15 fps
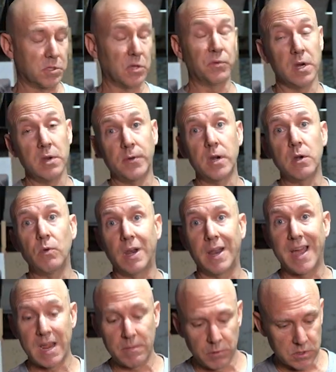So very
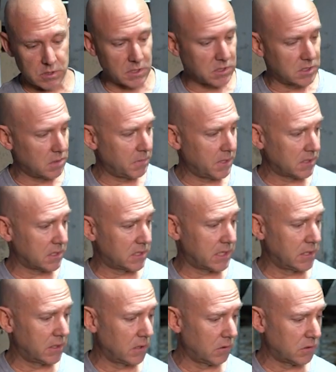reliable system. As I
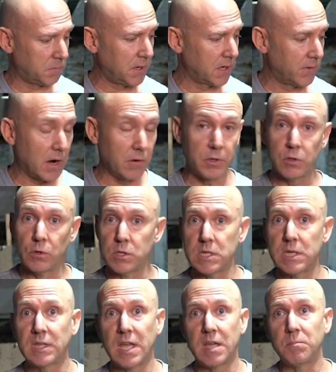said, it's been around in the
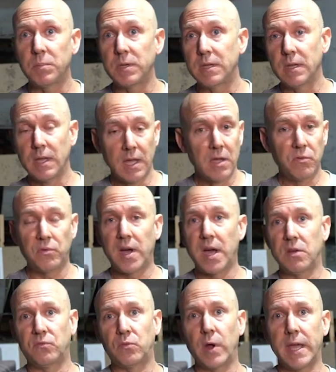Uzi and the
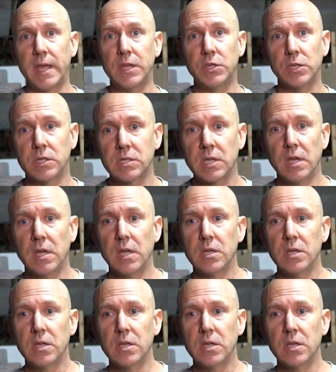MP5 for ages.